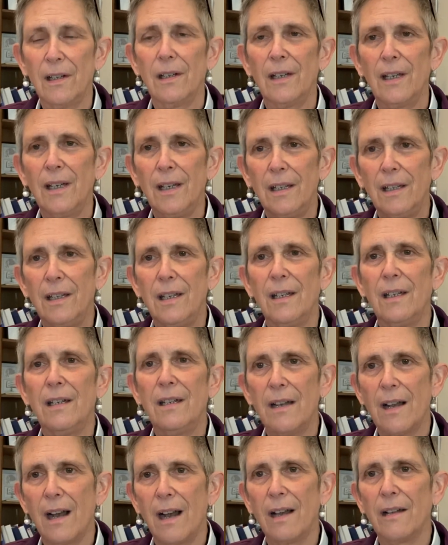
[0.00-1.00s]
he did
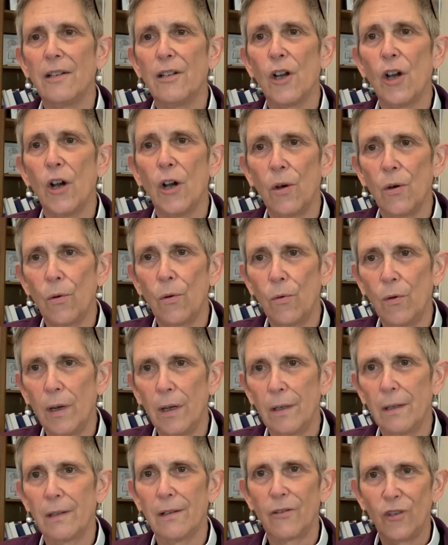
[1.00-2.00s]
not owe.
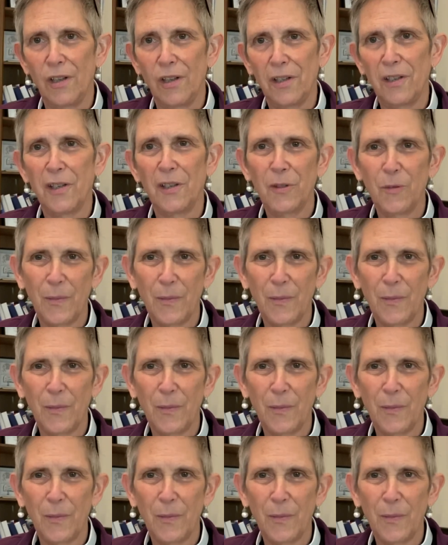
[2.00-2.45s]
Jesus